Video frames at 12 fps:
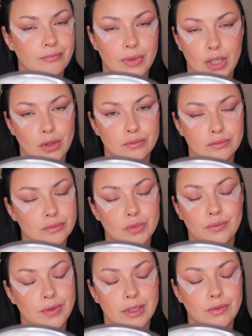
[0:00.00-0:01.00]
No,
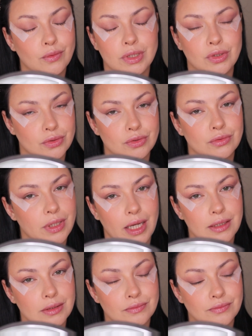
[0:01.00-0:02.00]
we don't do
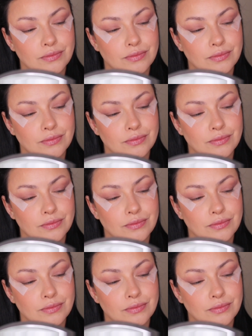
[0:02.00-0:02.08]
that.